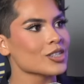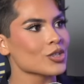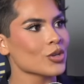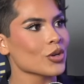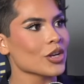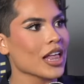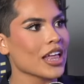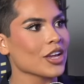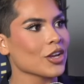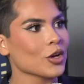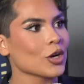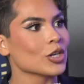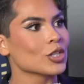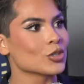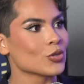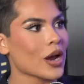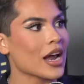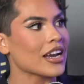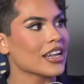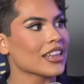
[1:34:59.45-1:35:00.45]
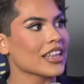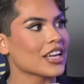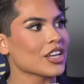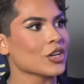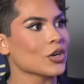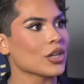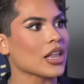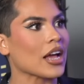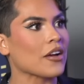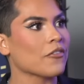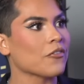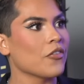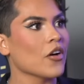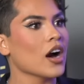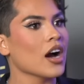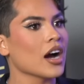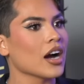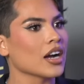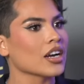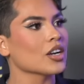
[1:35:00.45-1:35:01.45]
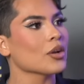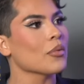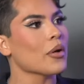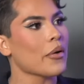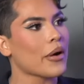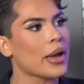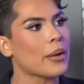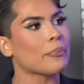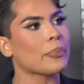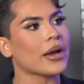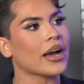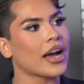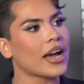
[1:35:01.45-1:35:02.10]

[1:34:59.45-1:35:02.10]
So, like, you're adrenaline. Exactly. You're like, fuck, no me voy a pegar.